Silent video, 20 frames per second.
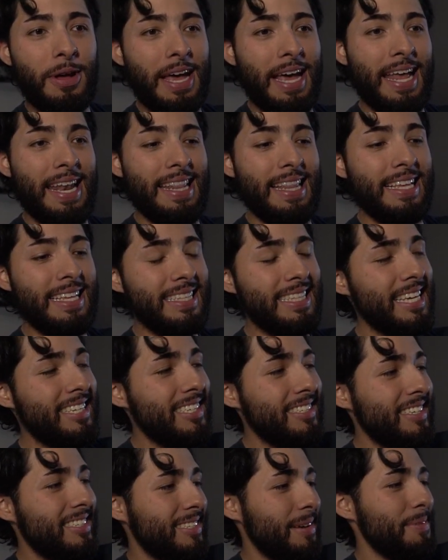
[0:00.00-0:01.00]
And this
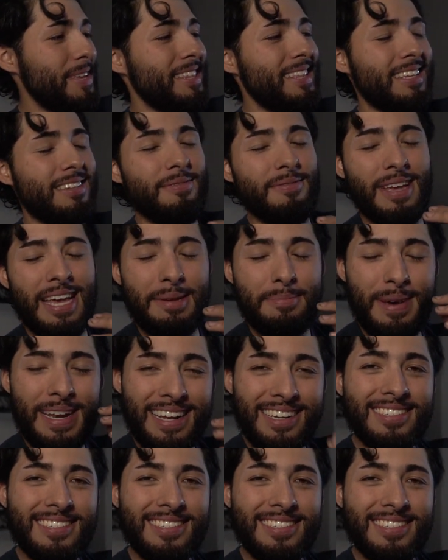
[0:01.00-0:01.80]
is just something that's been